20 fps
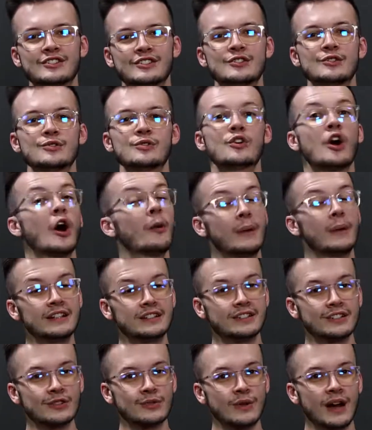to comment
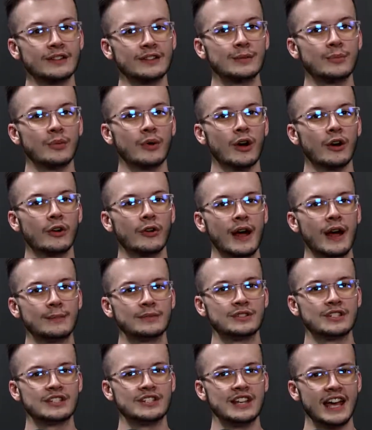throughout the program
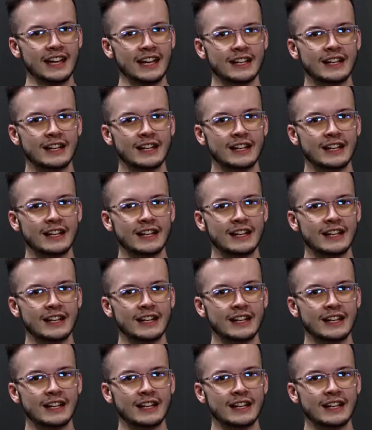today,